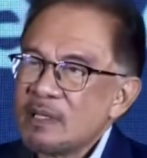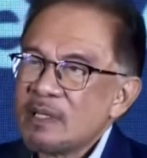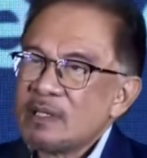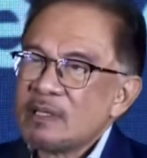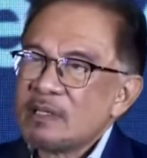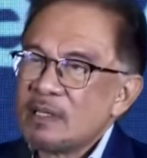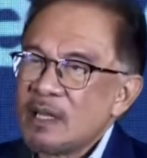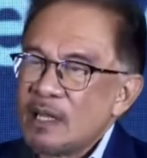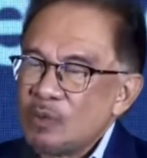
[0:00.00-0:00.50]

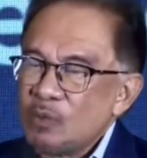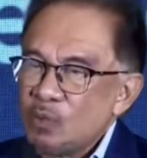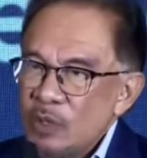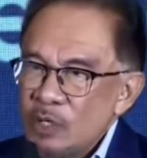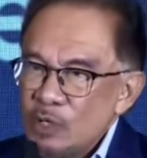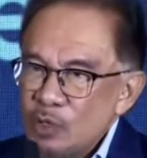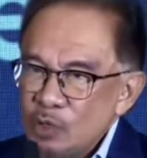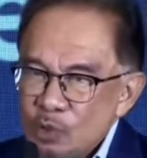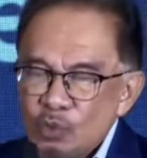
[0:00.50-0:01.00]
that will
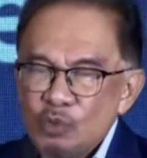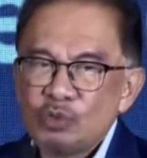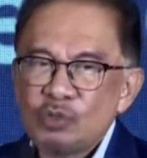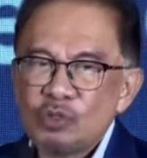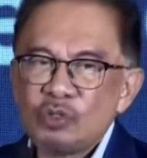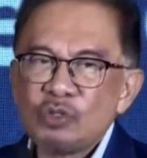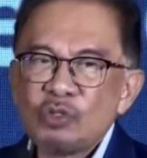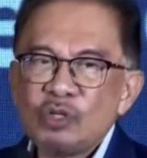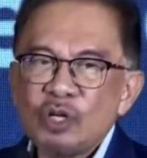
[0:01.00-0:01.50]

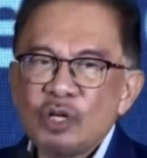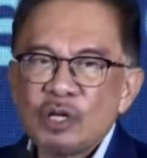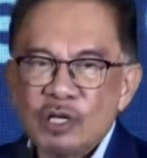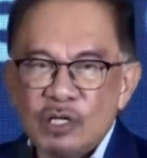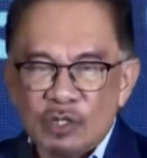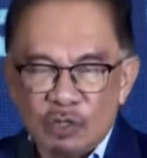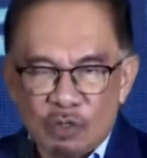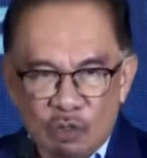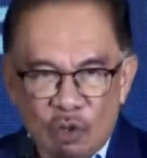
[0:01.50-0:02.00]
use
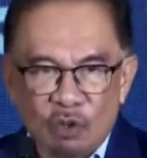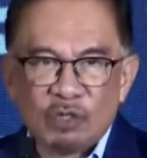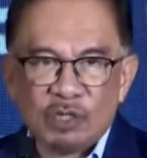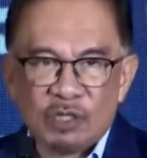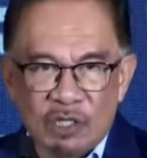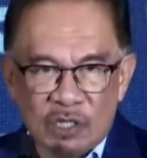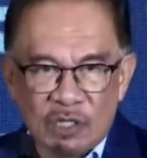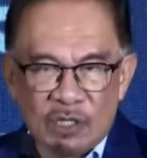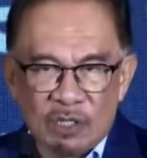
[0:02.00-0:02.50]

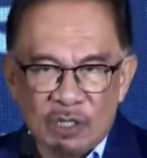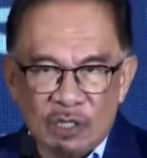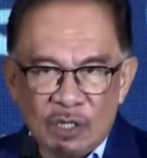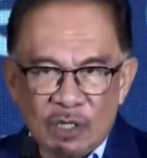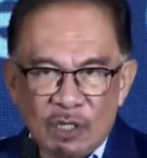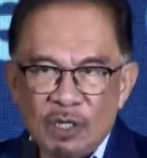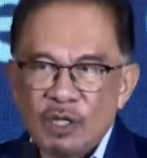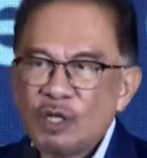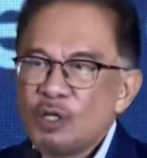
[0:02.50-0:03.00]
resources
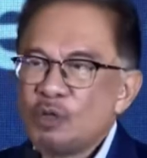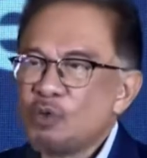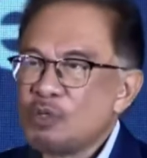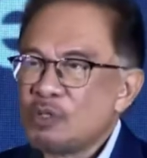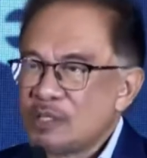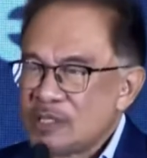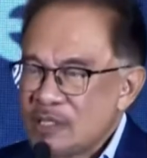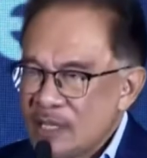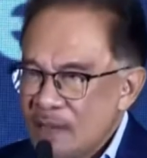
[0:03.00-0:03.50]
to
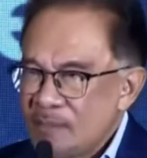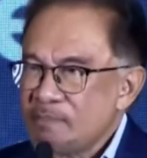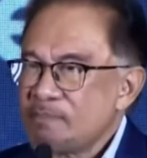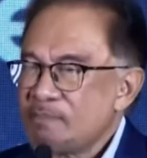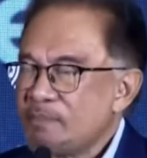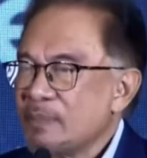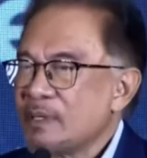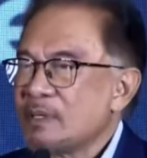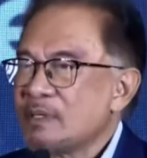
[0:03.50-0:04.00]

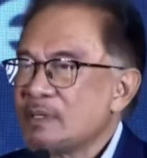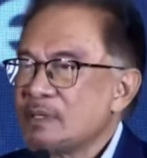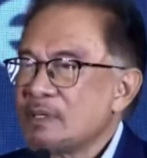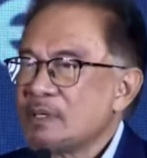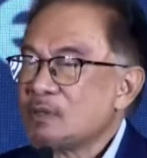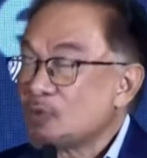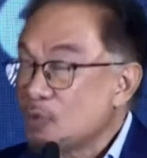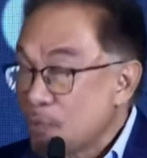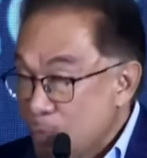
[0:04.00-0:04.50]
champion,
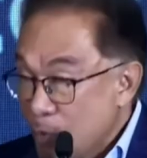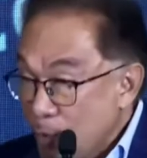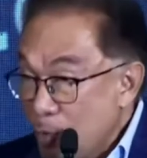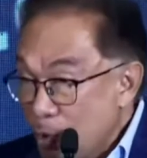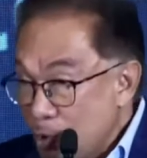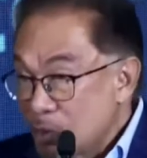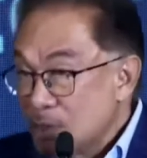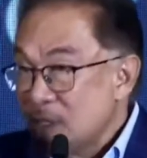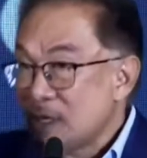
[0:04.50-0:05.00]
to
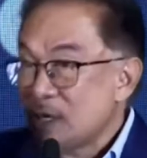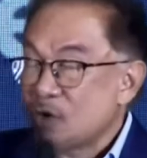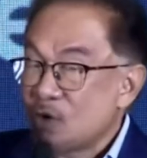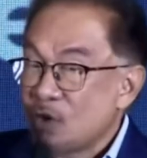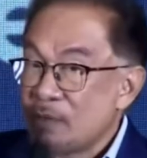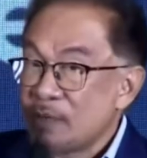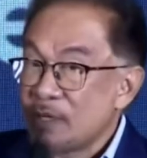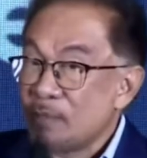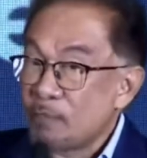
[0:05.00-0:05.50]
promote the
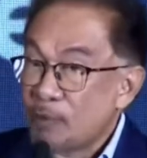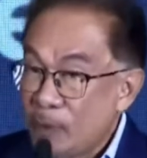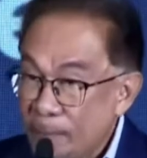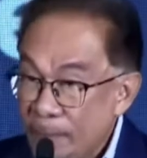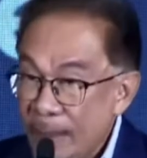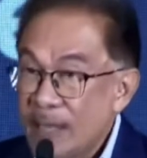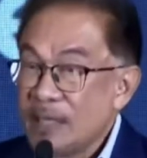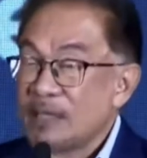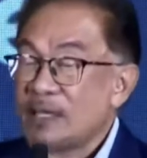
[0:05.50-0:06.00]
economy,
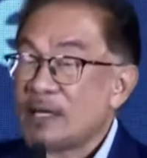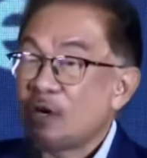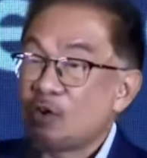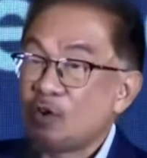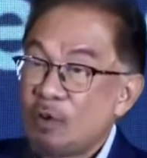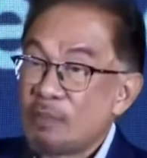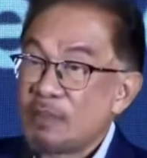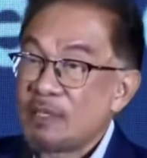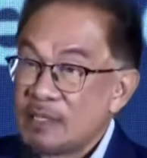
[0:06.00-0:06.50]
propel the
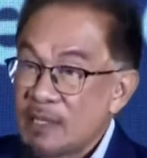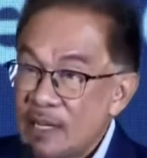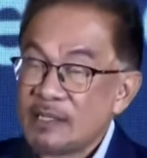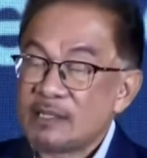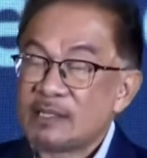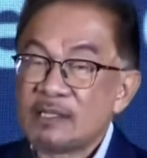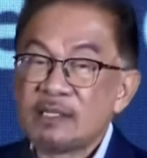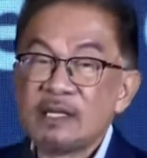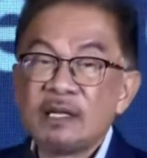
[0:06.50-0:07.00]
economy,
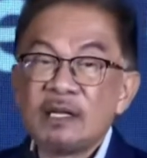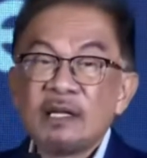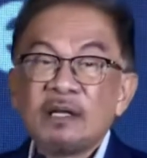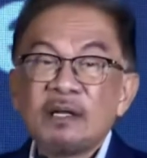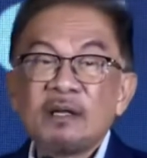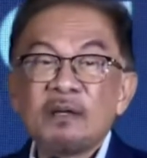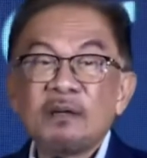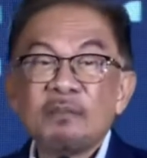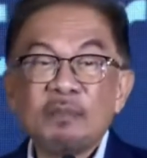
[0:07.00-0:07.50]
yes,
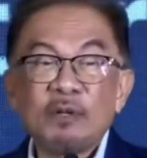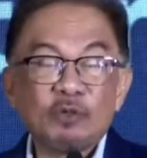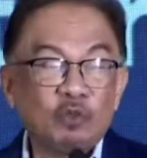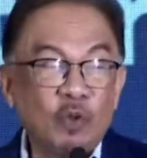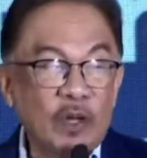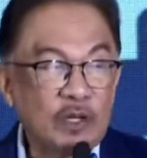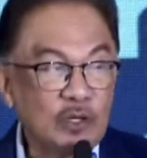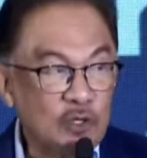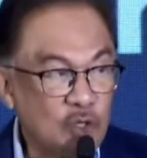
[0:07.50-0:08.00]
but to
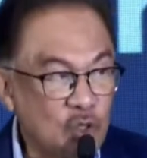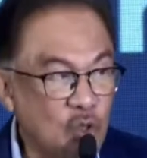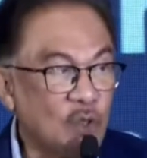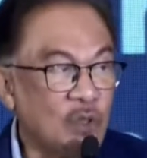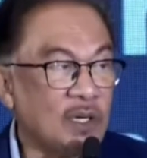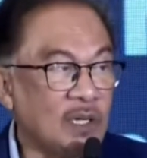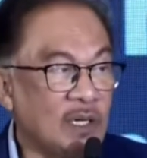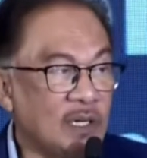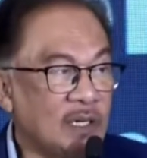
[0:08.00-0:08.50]

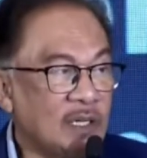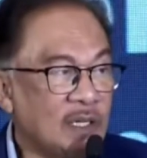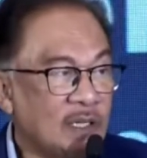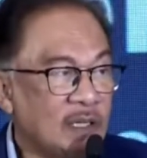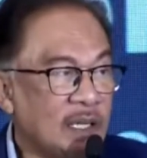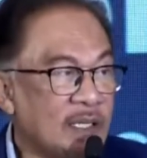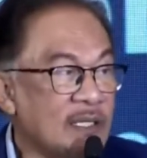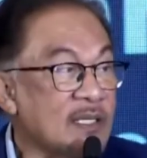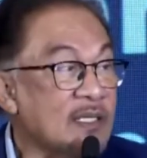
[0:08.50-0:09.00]
ensure
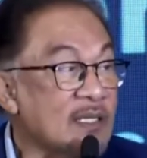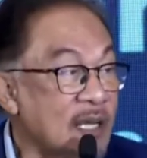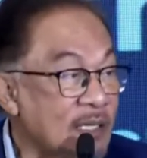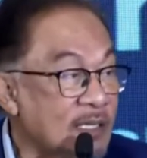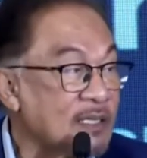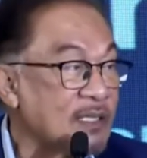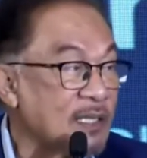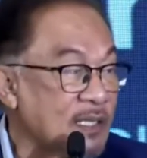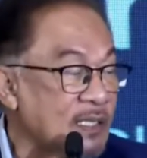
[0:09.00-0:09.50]
there's
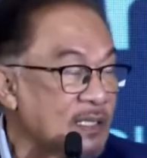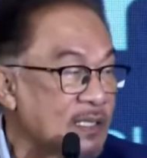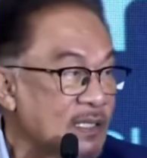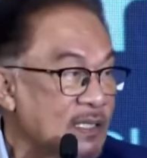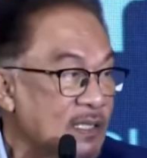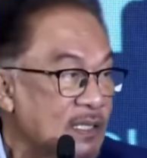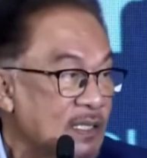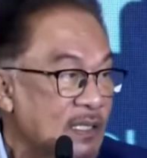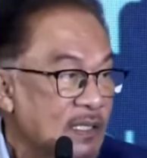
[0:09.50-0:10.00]

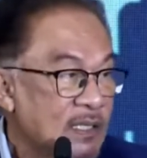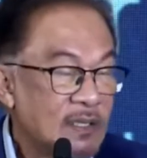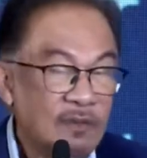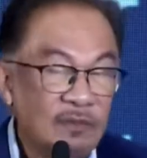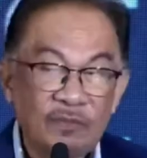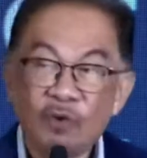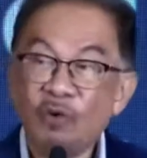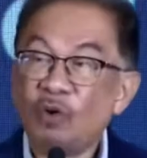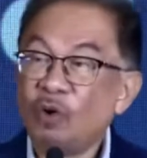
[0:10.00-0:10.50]
justice
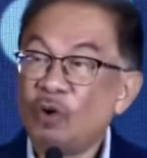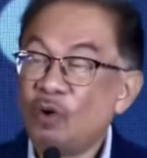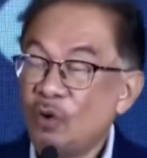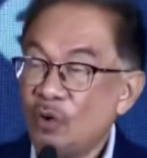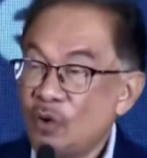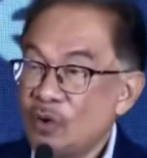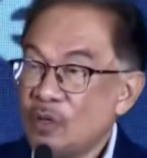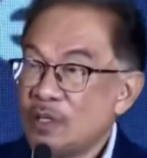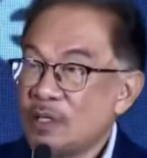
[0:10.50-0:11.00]
for
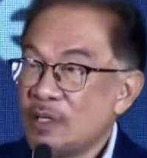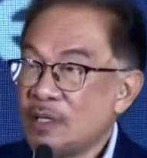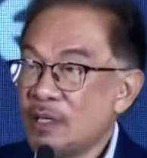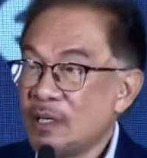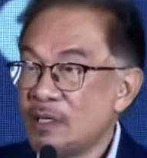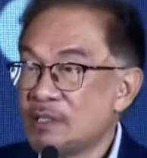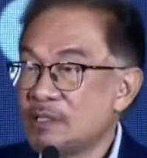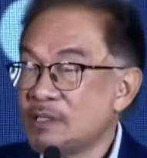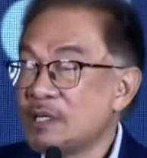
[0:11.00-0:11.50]
all
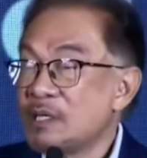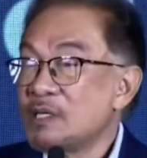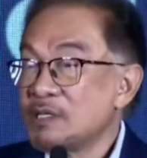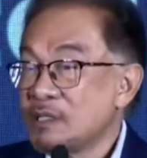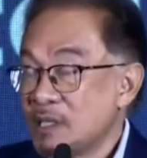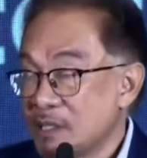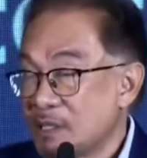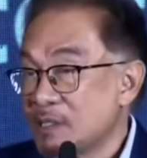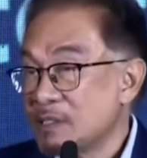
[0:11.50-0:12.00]
its
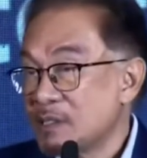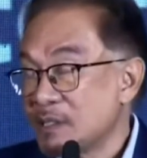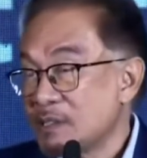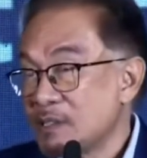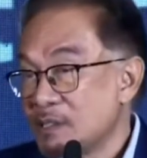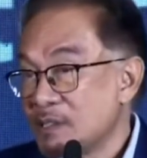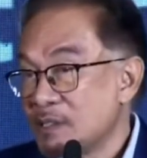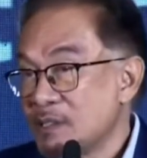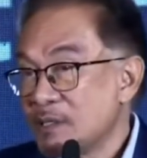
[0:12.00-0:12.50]

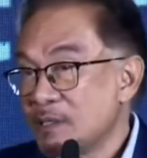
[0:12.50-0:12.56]
citizens.